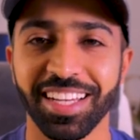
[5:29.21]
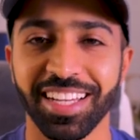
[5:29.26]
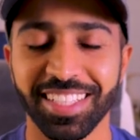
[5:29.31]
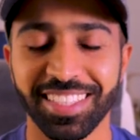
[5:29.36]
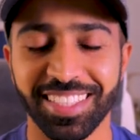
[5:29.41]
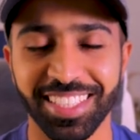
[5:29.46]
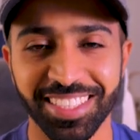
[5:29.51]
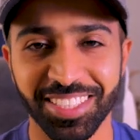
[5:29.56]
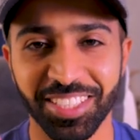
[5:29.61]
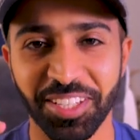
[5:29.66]

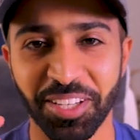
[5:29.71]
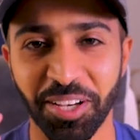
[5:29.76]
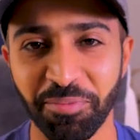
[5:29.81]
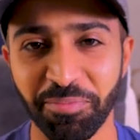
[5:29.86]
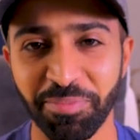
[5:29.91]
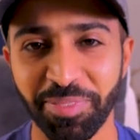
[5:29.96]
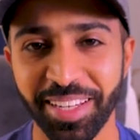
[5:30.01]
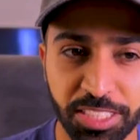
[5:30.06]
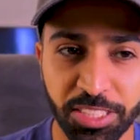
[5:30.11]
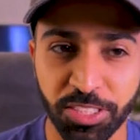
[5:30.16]
It is
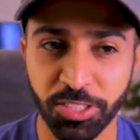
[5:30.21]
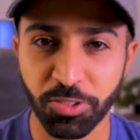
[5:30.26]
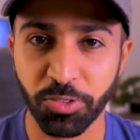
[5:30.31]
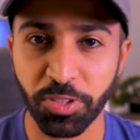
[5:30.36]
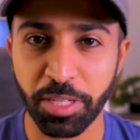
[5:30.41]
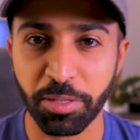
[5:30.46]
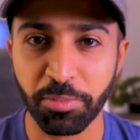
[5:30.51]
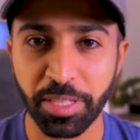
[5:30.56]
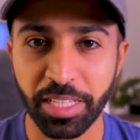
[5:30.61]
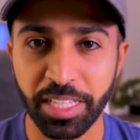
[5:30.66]
completely
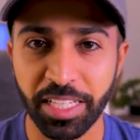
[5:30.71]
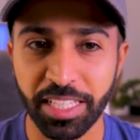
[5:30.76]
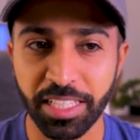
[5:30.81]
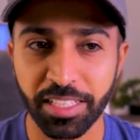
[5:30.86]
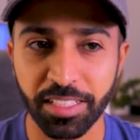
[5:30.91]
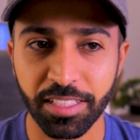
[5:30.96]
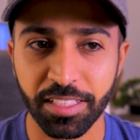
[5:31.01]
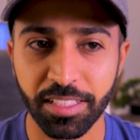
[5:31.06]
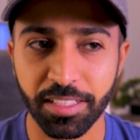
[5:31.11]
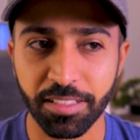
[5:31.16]

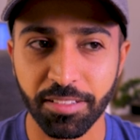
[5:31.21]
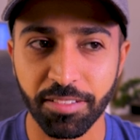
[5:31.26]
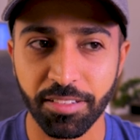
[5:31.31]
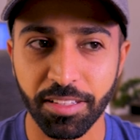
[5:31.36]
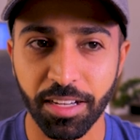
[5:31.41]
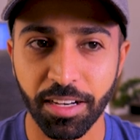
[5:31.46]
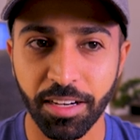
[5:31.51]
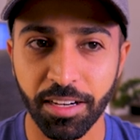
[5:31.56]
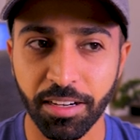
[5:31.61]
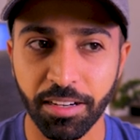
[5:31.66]
extremely
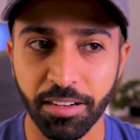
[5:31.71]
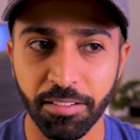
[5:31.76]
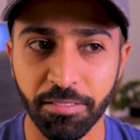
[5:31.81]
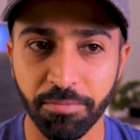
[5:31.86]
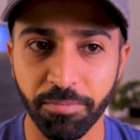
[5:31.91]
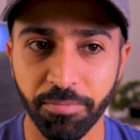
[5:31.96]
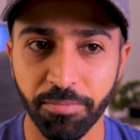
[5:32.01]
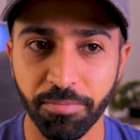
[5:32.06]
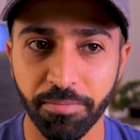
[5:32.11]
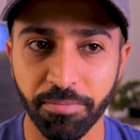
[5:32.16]
uh,
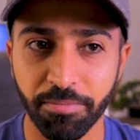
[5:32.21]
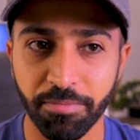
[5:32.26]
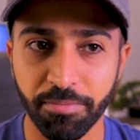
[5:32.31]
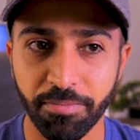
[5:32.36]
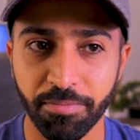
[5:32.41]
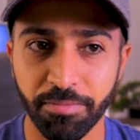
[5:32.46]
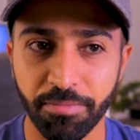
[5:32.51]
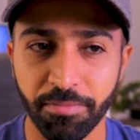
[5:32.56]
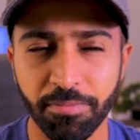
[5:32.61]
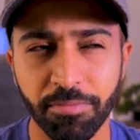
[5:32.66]

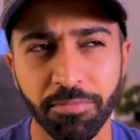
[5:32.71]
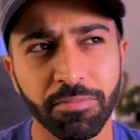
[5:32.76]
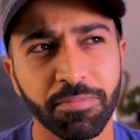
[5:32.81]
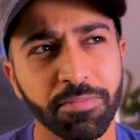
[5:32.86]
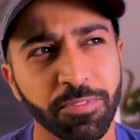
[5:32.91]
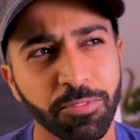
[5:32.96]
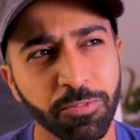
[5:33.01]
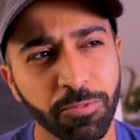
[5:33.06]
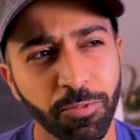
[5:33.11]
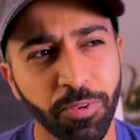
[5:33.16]

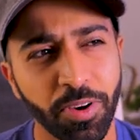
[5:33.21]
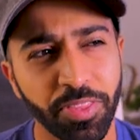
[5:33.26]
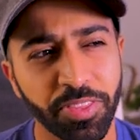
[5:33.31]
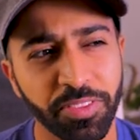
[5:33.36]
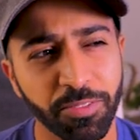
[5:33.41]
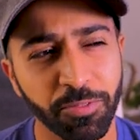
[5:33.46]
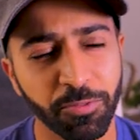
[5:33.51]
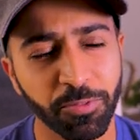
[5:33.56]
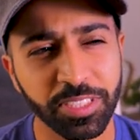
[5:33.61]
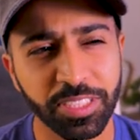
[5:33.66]

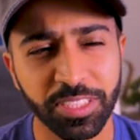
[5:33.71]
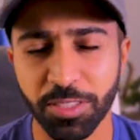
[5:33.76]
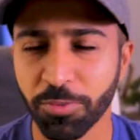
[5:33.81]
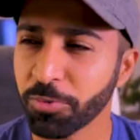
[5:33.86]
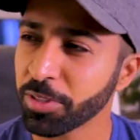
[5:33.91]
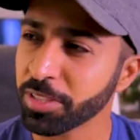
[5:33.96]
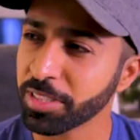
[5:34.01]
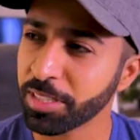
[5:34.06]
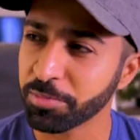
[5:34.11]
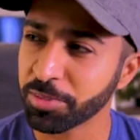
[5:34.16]
what what's the
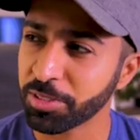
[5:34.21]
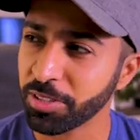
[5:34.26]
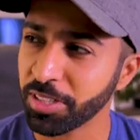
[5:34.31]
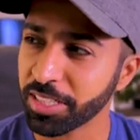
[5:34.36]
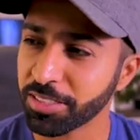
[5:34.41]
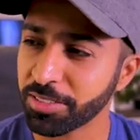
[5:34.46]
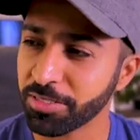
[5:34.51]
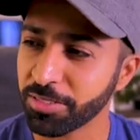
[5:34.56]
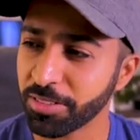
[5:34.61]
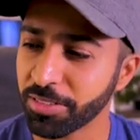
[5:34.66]
word I'm
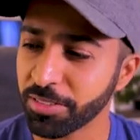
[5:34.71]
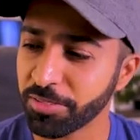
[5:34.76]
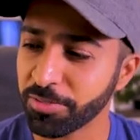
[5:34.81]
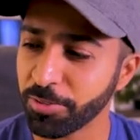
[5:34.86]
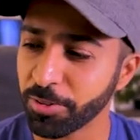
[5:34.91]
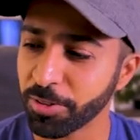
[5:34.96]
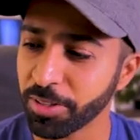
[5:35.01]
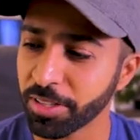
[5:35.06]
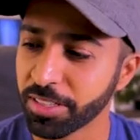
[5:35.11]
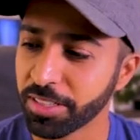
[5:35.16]
trying to look
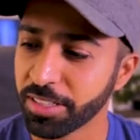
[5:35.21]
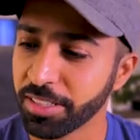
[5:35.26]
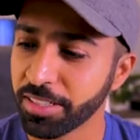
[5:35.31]
for?